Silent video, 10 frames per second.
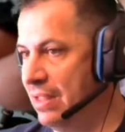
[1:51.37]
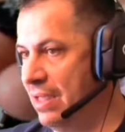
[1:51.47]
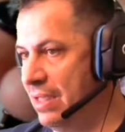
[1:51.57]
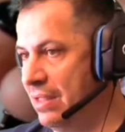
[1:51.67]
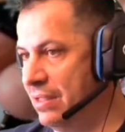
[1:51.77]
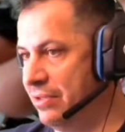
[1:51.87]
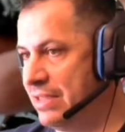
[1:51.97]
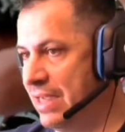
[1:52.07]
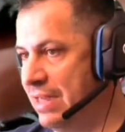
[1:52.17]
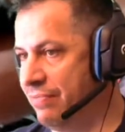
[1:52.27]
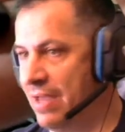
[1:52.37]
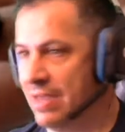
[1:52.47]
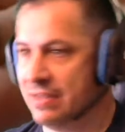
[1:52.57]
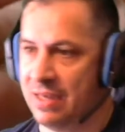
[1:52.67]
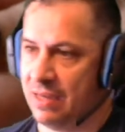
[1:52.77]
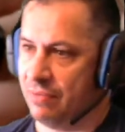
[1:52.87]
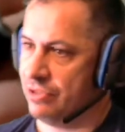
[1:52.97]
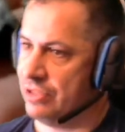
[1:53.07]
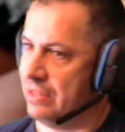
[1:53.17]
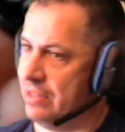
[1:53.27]
Little tiny fox guy,
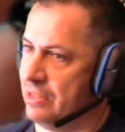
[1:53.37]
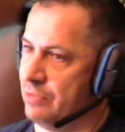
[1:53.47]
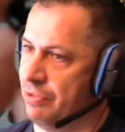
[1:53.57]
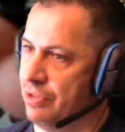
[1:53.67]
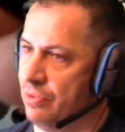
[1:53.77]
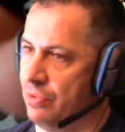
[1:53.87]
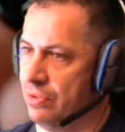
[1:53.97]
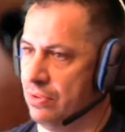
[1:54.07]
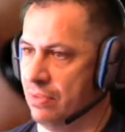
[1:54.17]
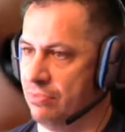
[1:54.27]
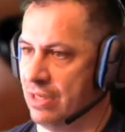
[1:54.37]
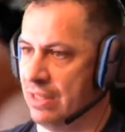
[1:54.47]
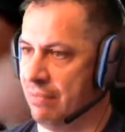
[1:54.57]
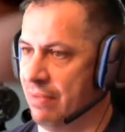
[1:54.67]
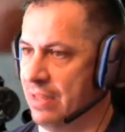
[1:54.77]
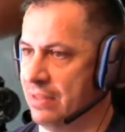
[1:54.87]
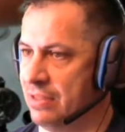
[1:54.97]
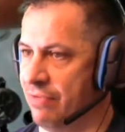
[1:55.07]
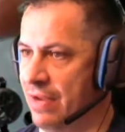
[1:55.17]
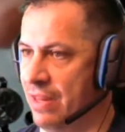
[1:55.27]
which I think is pretty cool. I'm trying to get
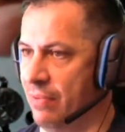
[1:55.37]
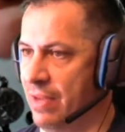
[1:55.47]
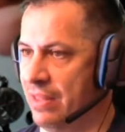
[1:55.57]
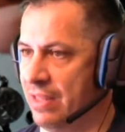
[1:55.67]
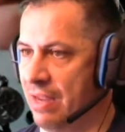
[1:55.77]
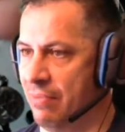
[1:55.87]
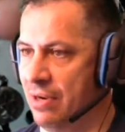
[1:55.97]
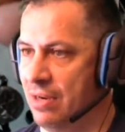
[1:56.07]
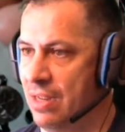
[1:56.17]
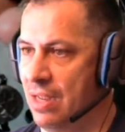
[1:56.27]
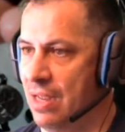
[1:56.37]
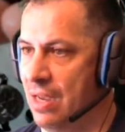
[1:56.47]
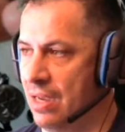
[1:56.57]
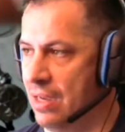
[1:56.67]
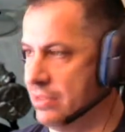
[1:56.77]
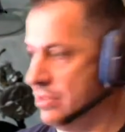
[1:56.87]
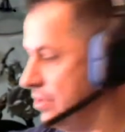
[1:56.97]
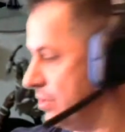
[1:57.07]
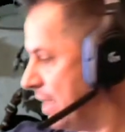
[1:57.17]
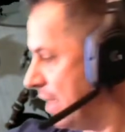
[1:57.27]
myself out of the way of the camera. So
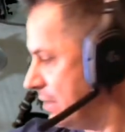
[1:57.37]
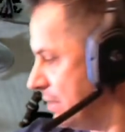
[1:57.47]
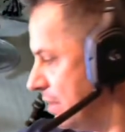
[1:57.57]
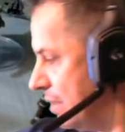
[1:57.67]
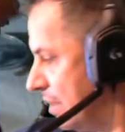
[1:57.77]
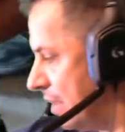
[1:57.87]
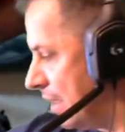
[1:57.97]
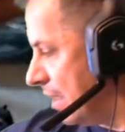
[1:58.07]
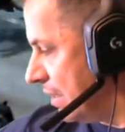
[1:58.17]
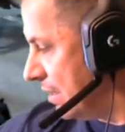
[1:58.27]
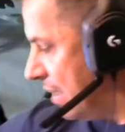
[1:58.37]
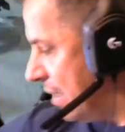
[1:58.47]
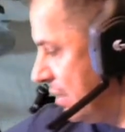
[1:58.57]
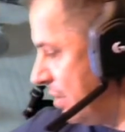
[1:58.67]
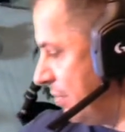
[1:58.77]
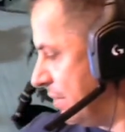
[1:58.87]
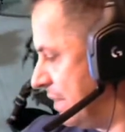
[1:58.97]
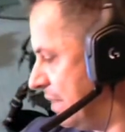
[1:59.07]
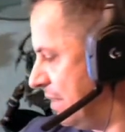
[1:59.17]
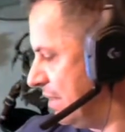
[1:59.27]
there's that. And then there
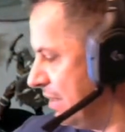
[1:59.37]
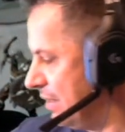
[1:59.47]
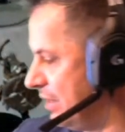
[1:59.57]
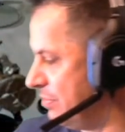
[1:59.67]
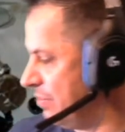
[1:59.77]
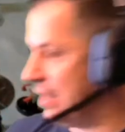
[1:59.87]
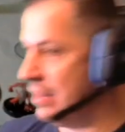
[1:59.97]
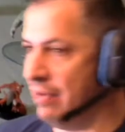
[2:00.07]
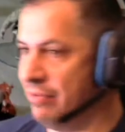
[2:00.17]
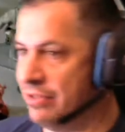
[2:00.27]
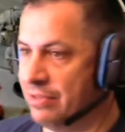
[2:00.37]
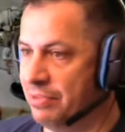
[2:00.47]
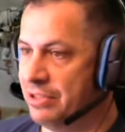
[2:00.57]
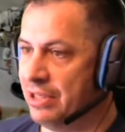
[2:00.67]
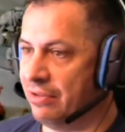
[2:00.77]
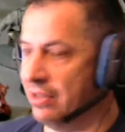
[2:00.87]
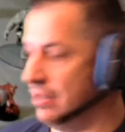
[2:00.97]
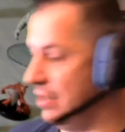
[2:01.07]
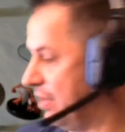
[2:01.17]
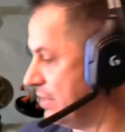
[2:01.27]
was this one I thought was particularly
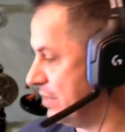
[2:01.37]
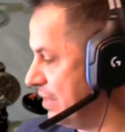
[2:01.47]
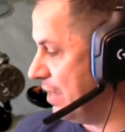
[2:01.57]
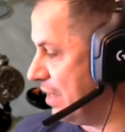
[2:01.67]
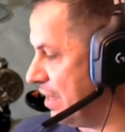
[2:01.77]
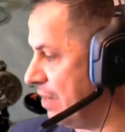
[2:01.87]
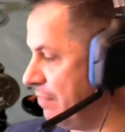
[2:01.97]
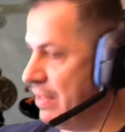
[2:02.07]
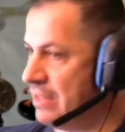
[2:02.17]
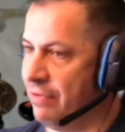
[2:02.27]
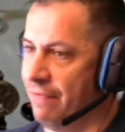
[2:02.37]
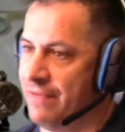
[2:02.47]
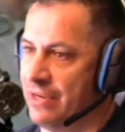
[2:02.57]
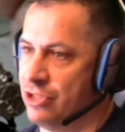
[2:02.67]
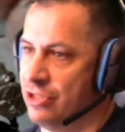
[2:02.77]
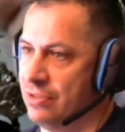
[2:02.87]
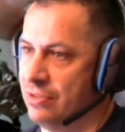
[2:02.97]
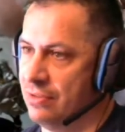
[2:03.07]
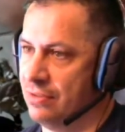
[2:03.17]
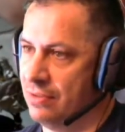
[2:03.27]
hilarious. This little fish.
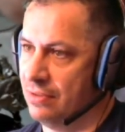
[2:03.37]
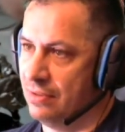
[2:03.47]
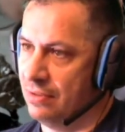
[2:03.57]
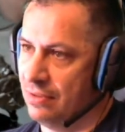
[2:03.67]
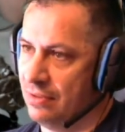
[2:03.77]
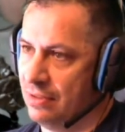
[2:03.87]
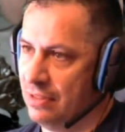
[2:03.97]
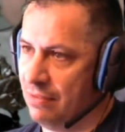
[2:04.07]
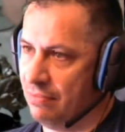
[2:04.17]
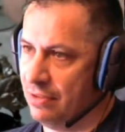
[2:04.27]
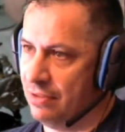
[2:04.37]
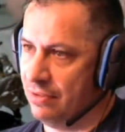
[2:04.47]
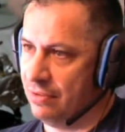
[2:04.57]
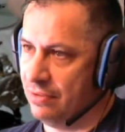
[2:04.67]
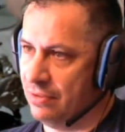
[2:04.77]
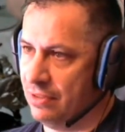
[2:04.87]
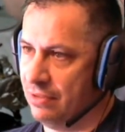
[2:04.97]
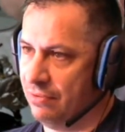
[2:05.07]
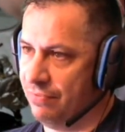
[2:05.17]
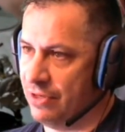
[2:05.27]
Yep,
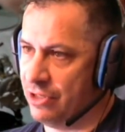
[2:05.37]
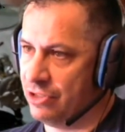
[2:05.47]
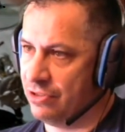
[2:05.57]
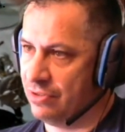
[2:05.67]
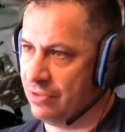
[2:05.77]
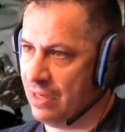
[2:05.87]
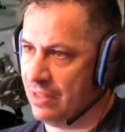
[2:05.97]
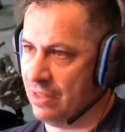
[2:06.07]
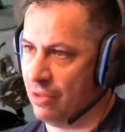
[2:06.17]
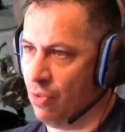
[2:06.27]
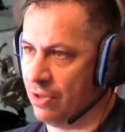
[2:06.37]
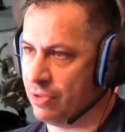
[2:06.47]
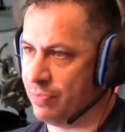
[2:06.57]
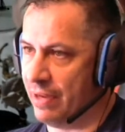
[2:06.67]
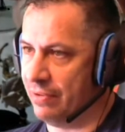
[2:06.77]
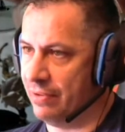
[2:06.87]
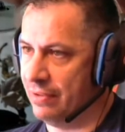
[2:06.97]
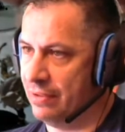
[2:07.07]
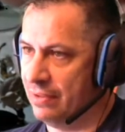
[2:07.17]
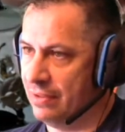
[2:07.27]
little fish on like a water spout,
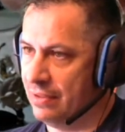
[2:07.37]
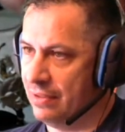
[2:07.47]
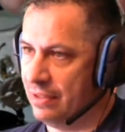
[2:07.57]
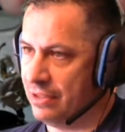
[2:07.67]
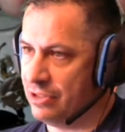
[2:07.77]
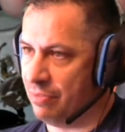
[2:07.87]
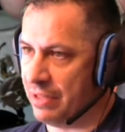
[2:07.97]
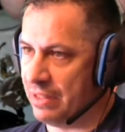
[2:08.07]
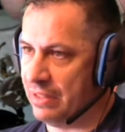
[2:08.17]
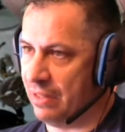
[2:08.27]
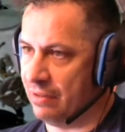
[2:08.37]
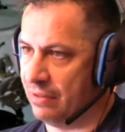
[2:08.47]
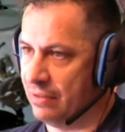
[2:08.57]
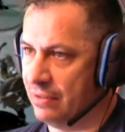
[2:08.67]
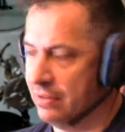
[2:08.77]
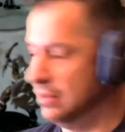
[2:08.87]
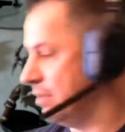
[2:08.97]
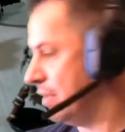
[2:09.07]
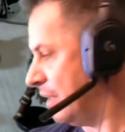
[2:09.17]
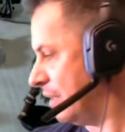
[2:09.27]
jumping in the air.
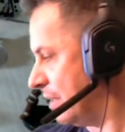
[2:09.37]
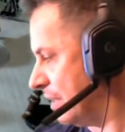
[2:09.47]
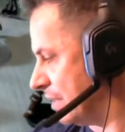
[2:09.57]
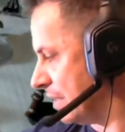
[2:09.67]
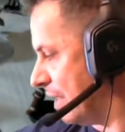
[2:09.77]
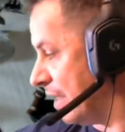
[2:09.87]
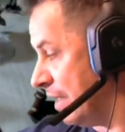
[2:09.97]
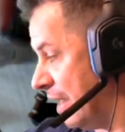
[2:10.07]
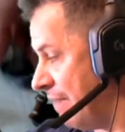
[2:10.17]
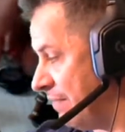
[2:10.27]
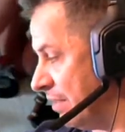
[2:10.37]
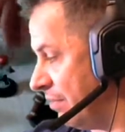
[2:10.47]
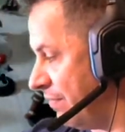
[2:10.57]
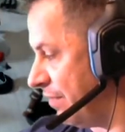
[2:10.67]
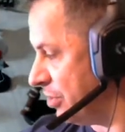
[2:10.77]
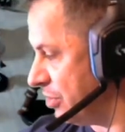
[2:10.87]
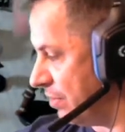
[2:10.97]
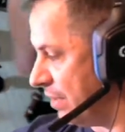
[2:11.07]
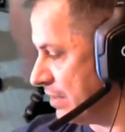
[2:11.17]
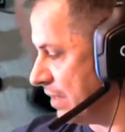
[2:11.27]
I thought that's kind of. I didn't have any little fish,
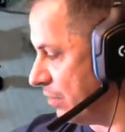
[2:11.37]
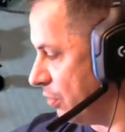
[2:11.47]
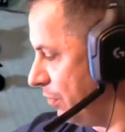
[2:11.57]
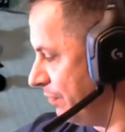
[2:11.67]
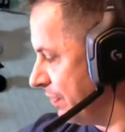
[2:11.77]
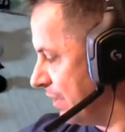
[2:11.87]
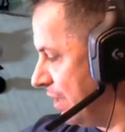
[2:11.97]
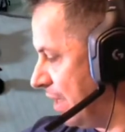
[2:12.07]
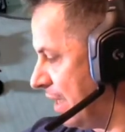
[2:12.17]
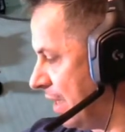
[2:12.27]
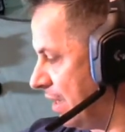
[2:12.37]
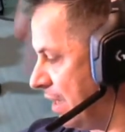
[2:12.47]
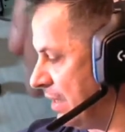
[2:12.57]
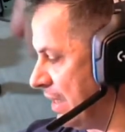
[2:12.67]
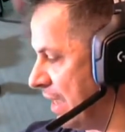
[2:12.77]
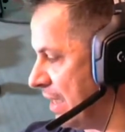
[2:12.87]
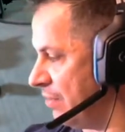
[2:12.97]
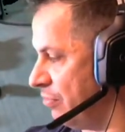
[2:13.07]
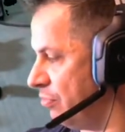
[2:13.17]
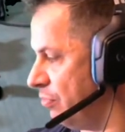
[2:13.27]
so that's kind of cool. And I had
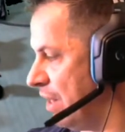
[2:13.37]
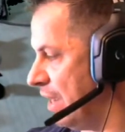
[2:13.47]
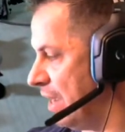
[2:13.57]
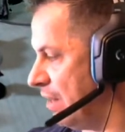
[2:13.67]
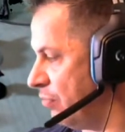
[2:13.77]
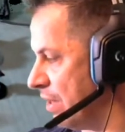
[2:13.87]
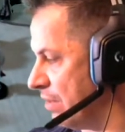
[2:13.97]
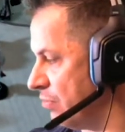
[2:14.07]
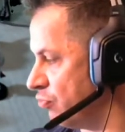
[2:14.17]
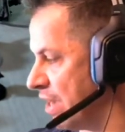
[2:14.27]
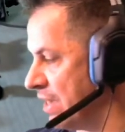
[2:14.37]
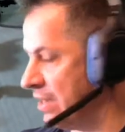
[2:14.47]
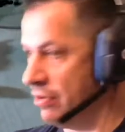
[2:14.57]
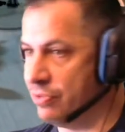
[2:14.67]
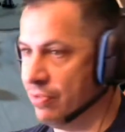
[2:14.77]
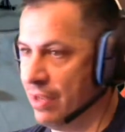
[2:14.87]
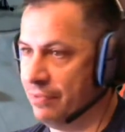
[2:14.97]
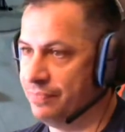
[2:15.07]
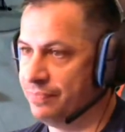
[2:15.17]
a reindeer as well.